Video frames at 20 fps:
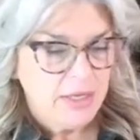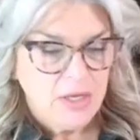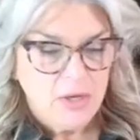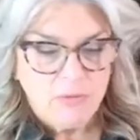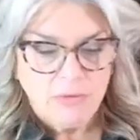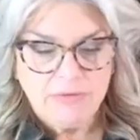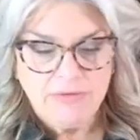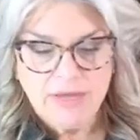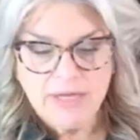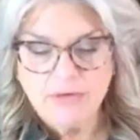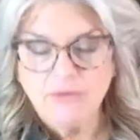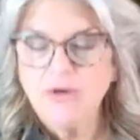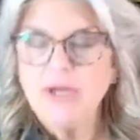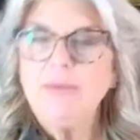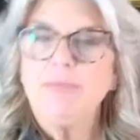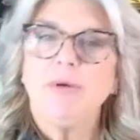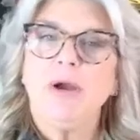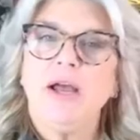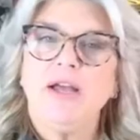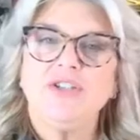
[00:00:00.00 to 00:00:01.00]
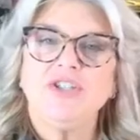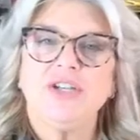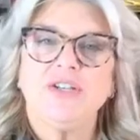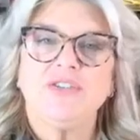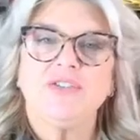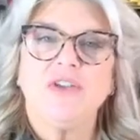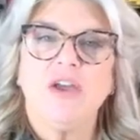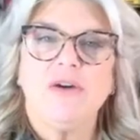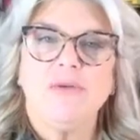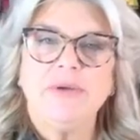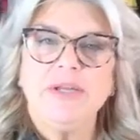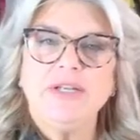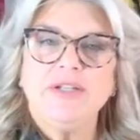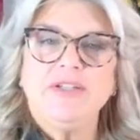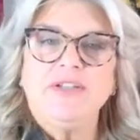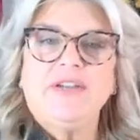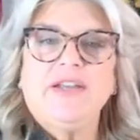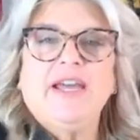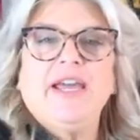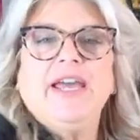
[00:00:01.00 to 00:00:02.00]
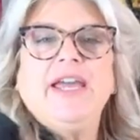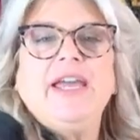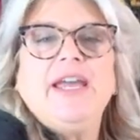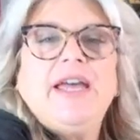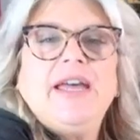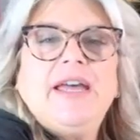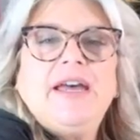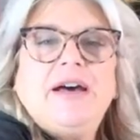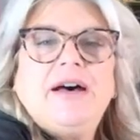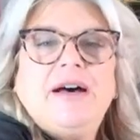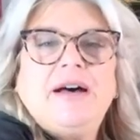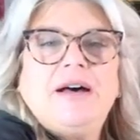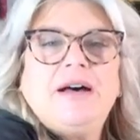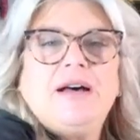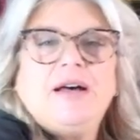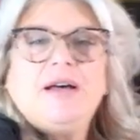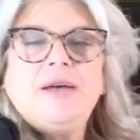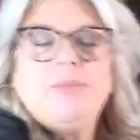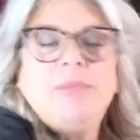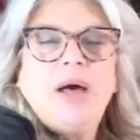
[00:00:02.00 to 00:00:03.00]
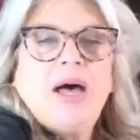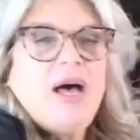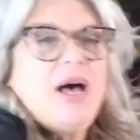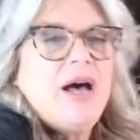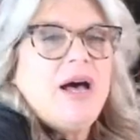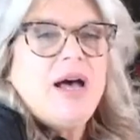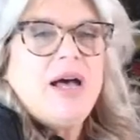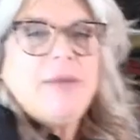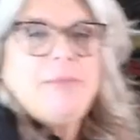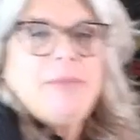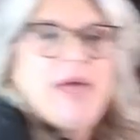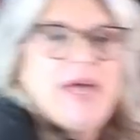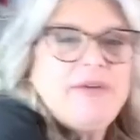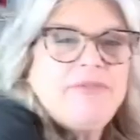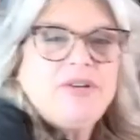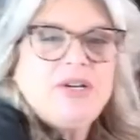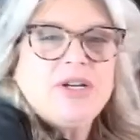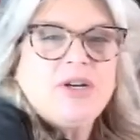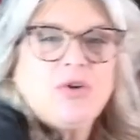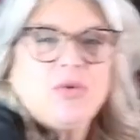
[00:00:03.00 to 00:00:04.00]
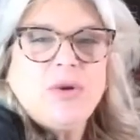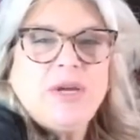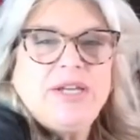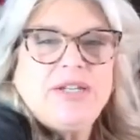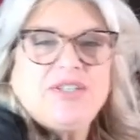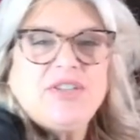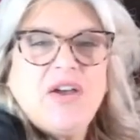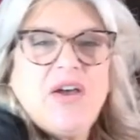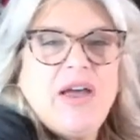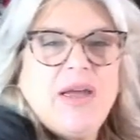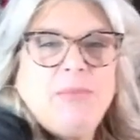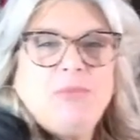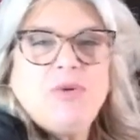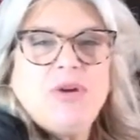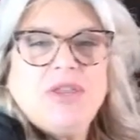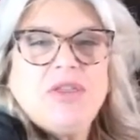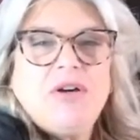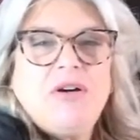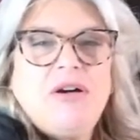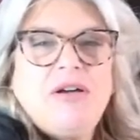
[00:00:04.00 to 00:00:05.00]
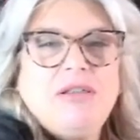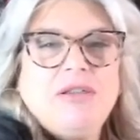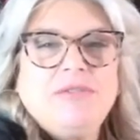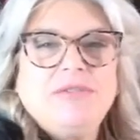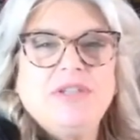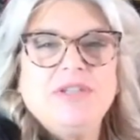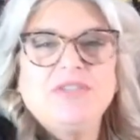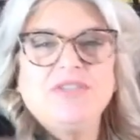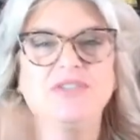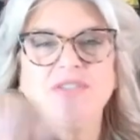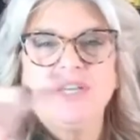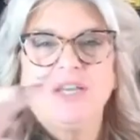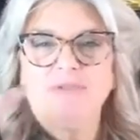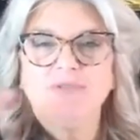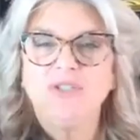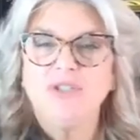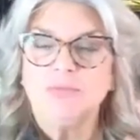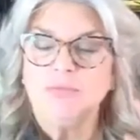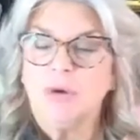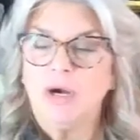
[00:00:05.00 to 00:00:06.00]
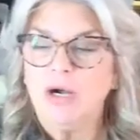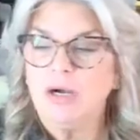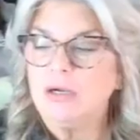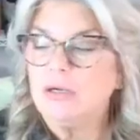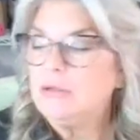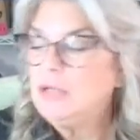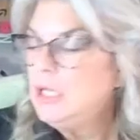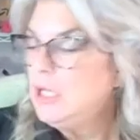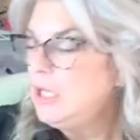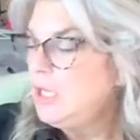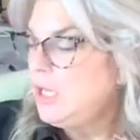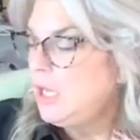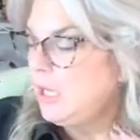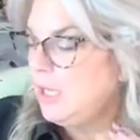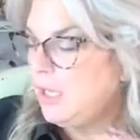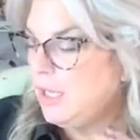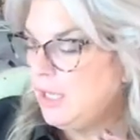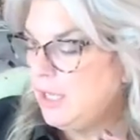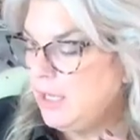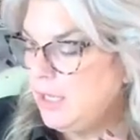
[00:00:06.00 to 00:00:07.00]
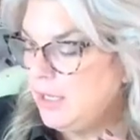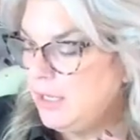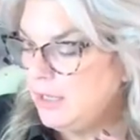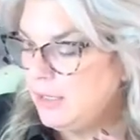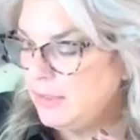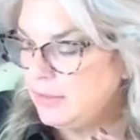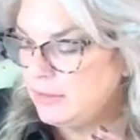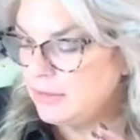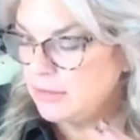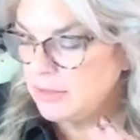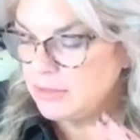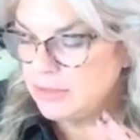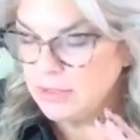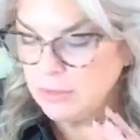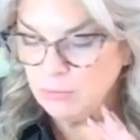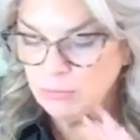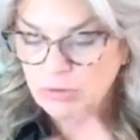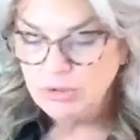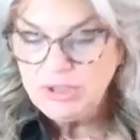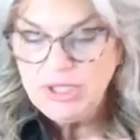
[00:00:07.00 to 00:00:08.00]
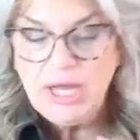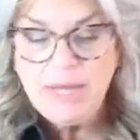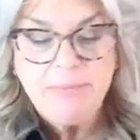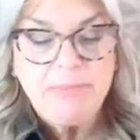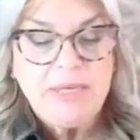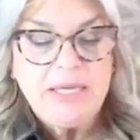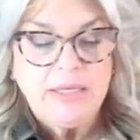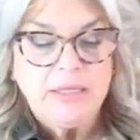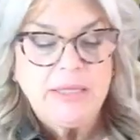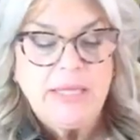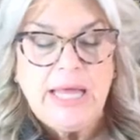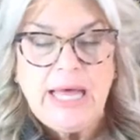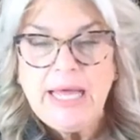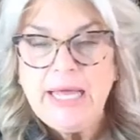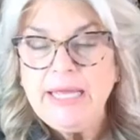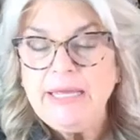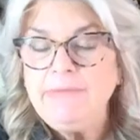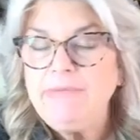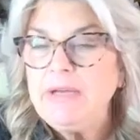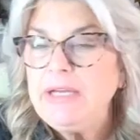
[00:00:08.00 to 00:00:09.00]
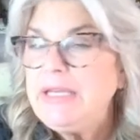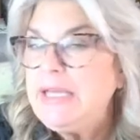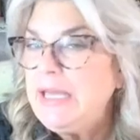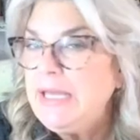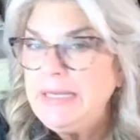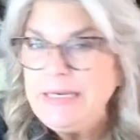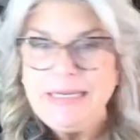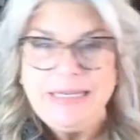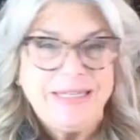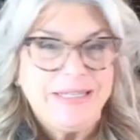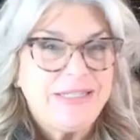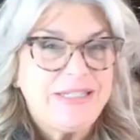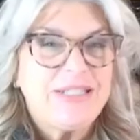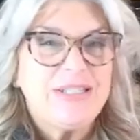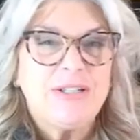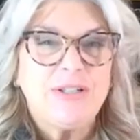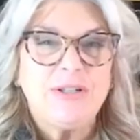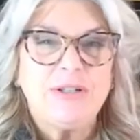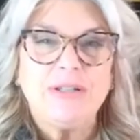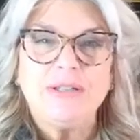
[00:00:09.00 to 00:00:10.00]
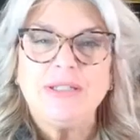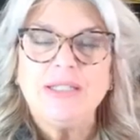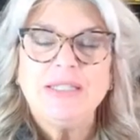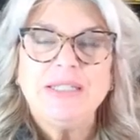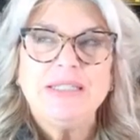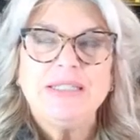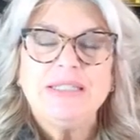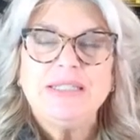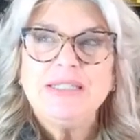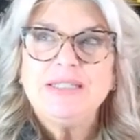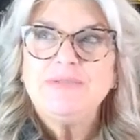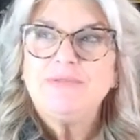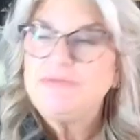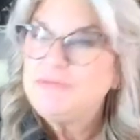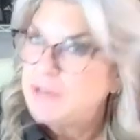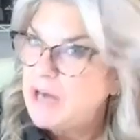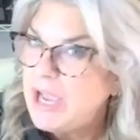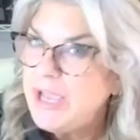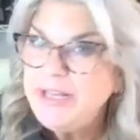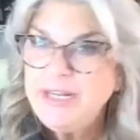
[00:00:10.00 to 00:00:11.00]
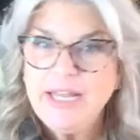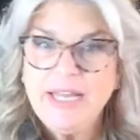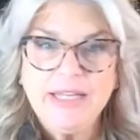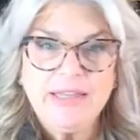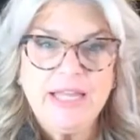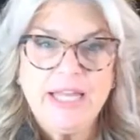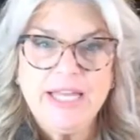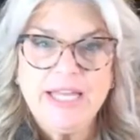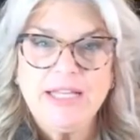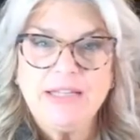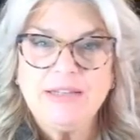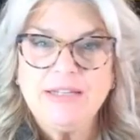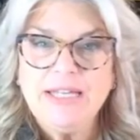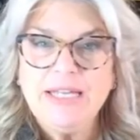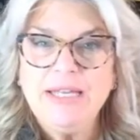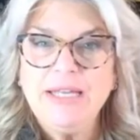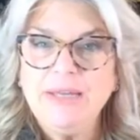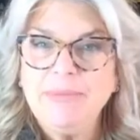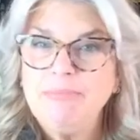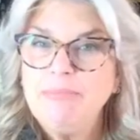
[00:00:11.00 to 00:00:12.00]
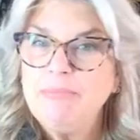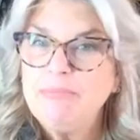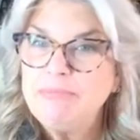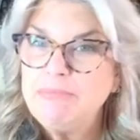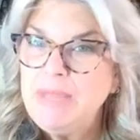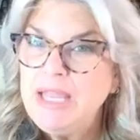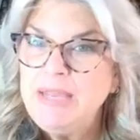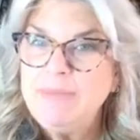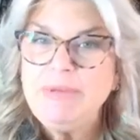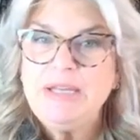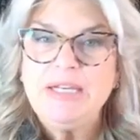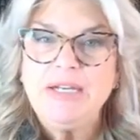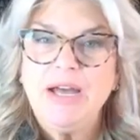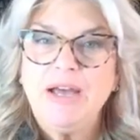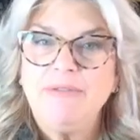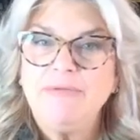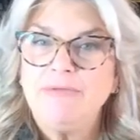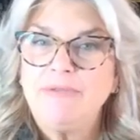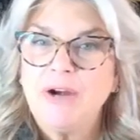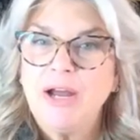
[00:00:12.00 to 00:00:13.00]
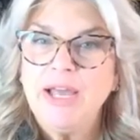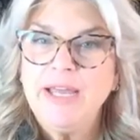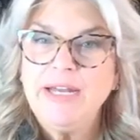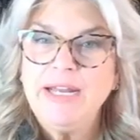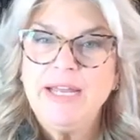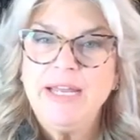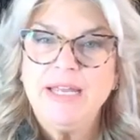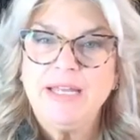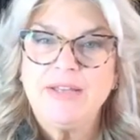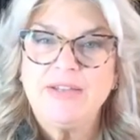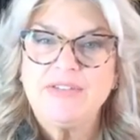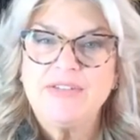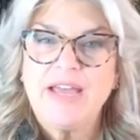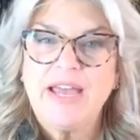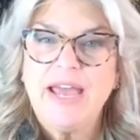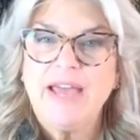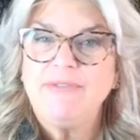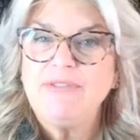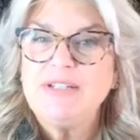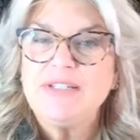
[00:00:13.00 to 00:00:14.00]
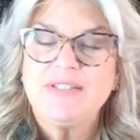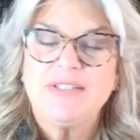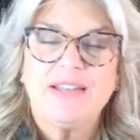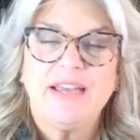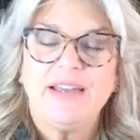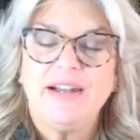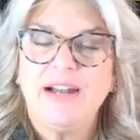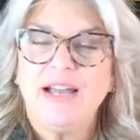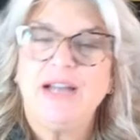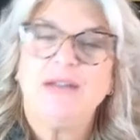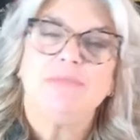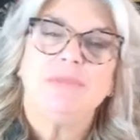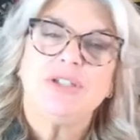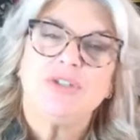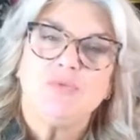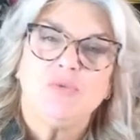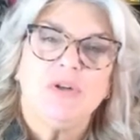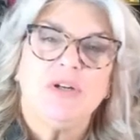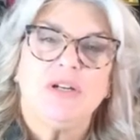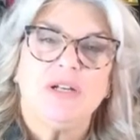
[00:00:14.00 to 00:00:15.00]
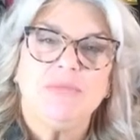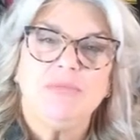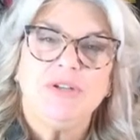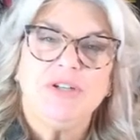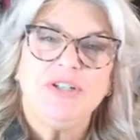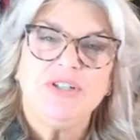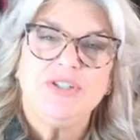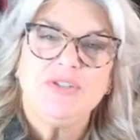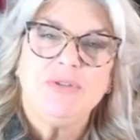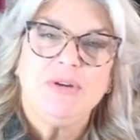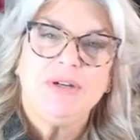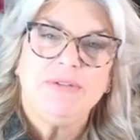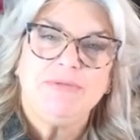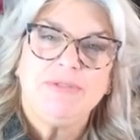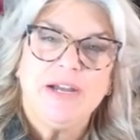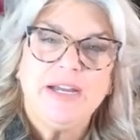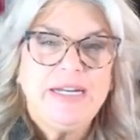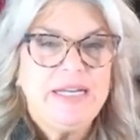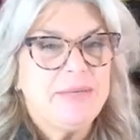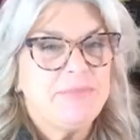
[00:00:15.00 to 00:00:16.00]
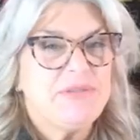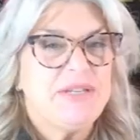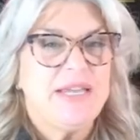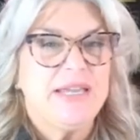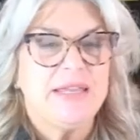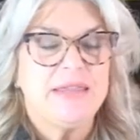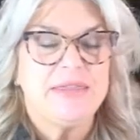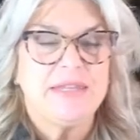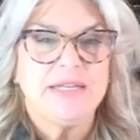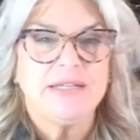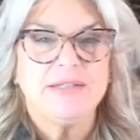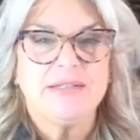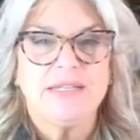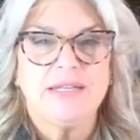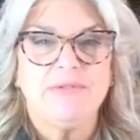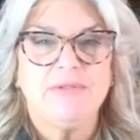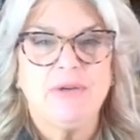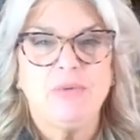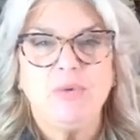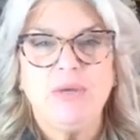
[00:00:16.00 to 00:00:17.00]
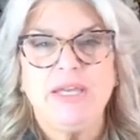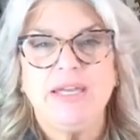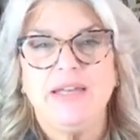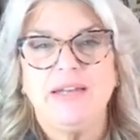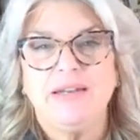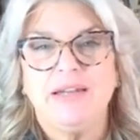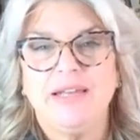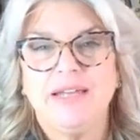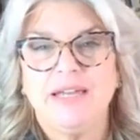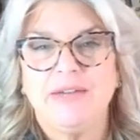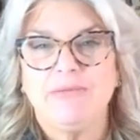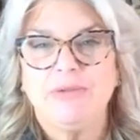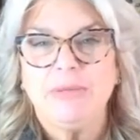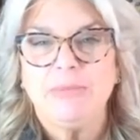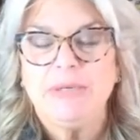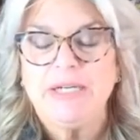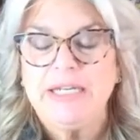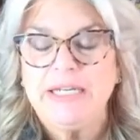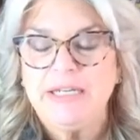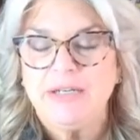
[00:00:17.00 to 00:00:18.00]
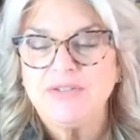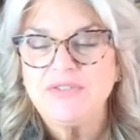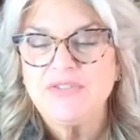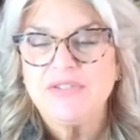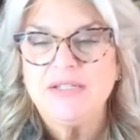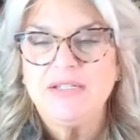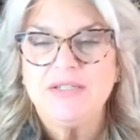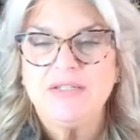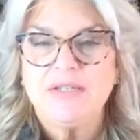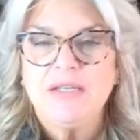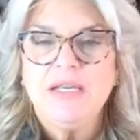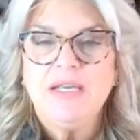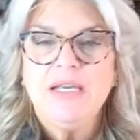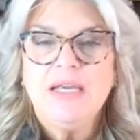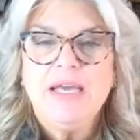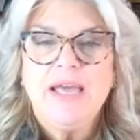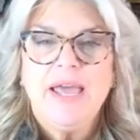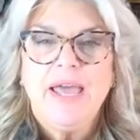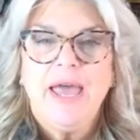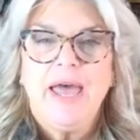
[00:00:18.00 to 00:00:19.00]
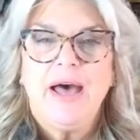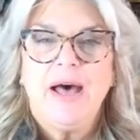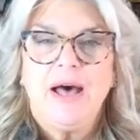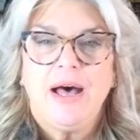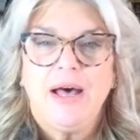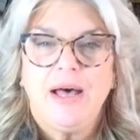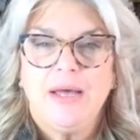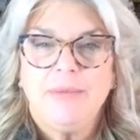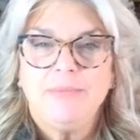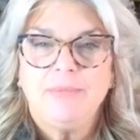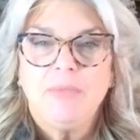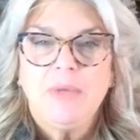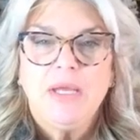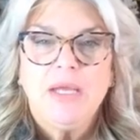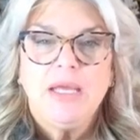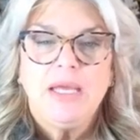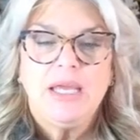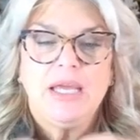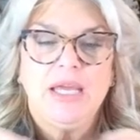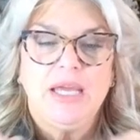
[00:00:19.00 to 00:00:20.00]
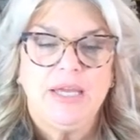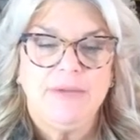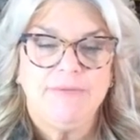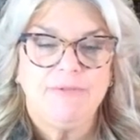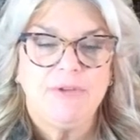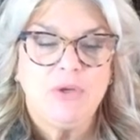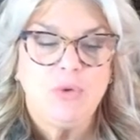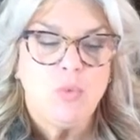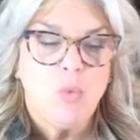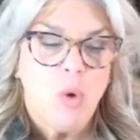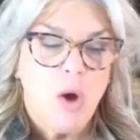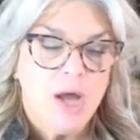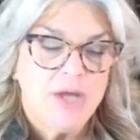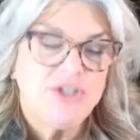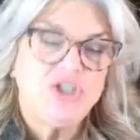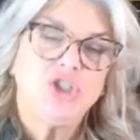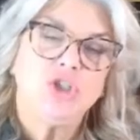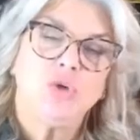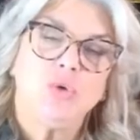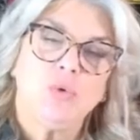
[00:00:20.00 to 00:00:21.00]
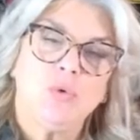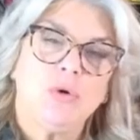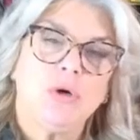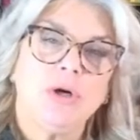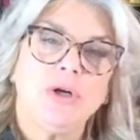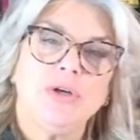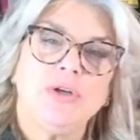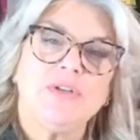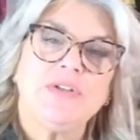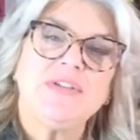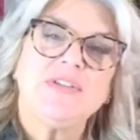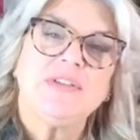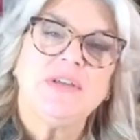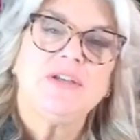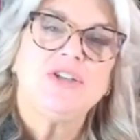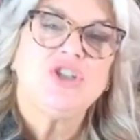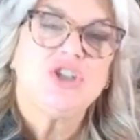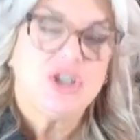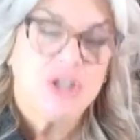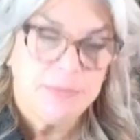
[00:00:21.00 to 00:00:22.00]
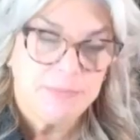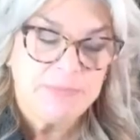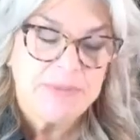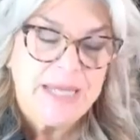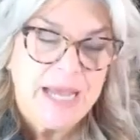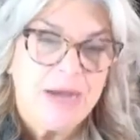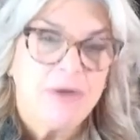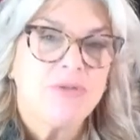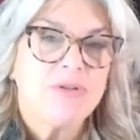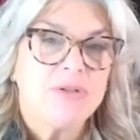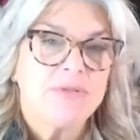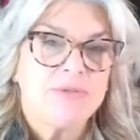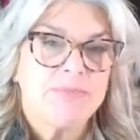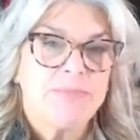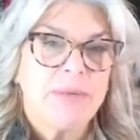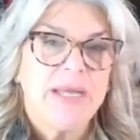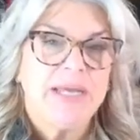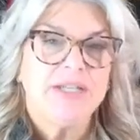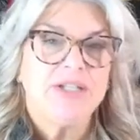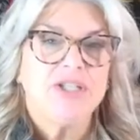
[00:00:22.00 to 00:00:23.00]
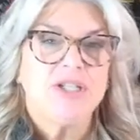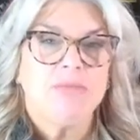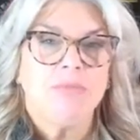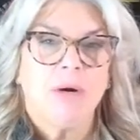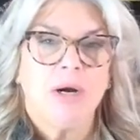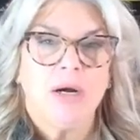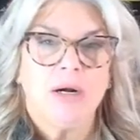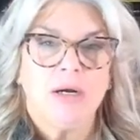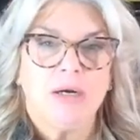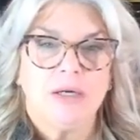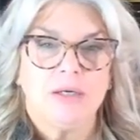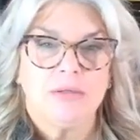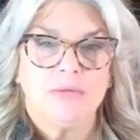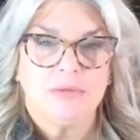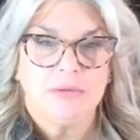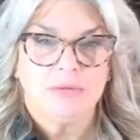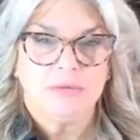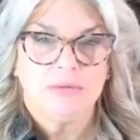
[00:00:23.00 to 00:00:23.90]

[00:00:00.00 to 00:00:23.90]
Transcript: We've had great projects going today. Um, I'm having a great time with all of this stuff tomorrow. Uh, there will not be a live again until Friday, likely. Maybe not Friday, because I haven't decided how much work I'm going to do on Friday. I'm taking Thanksgiving weekend like everybody else is. Um, if you want your orders shipped out by tomorrow,